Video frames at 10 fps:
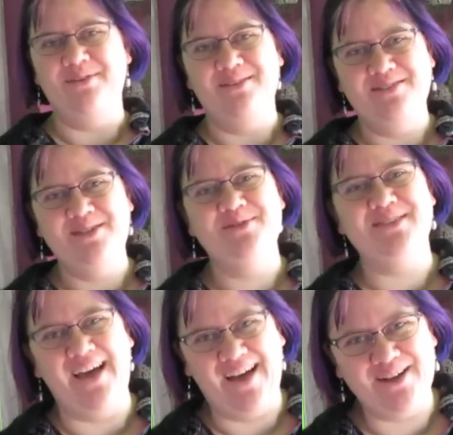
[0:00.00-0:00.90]
Oh, she
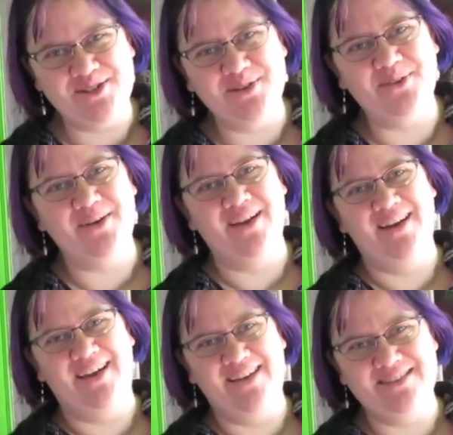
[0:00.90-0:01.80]
was actually
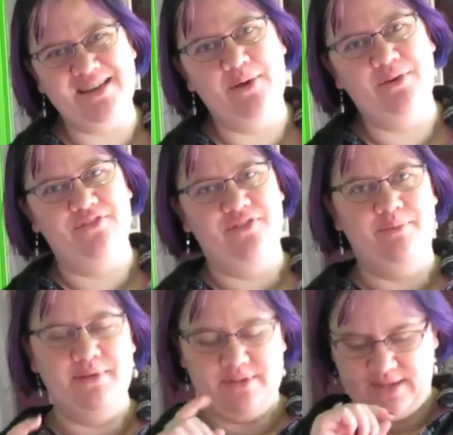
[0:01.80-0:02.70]
organized. I would have
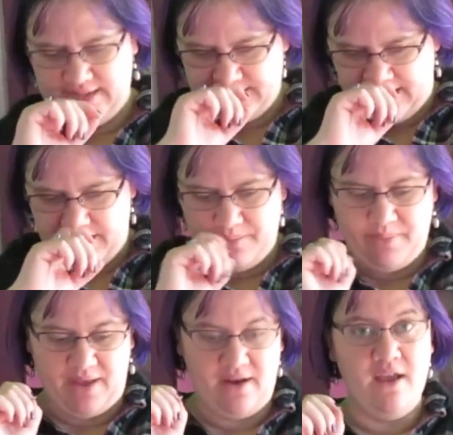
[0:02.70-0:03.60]
filmed this last night,
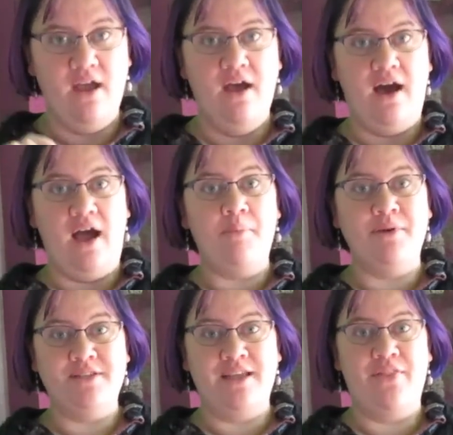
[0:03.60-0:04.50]
but I
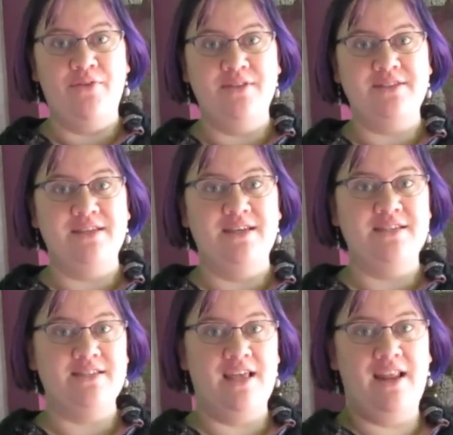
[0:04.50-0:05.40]
put together this
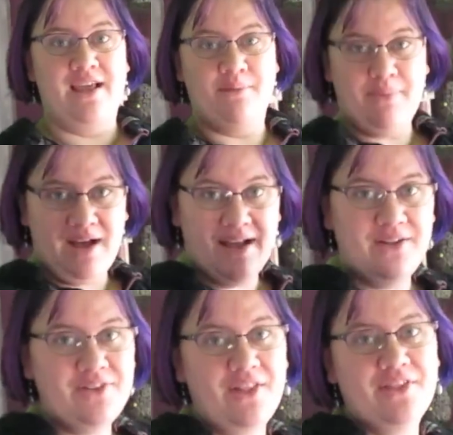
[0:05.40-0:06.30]
list and I
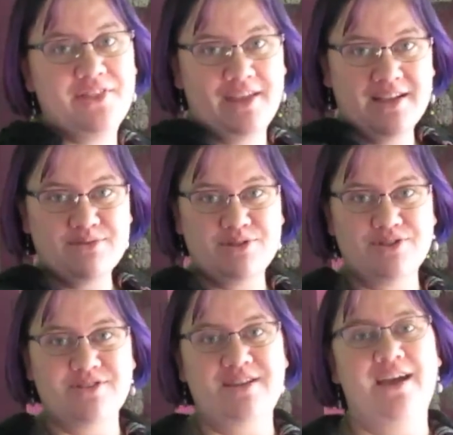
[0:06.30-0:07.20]
compiled all the things which
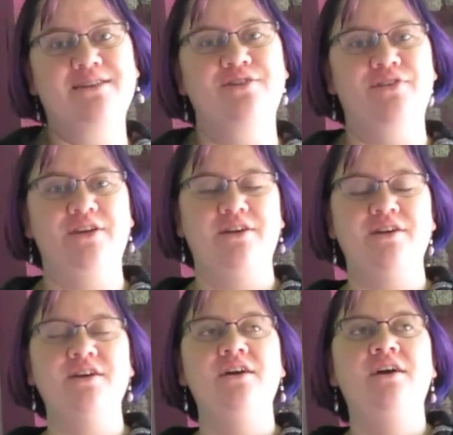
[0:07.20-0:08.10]
are stacked over
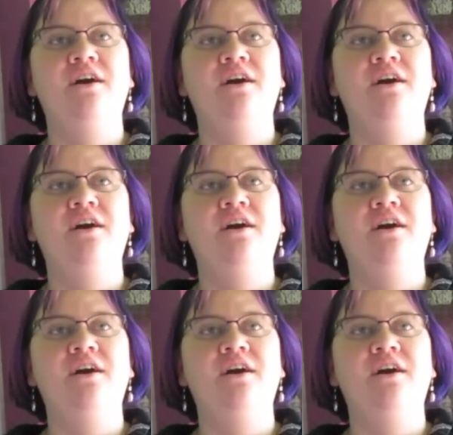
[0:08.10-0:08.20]
here,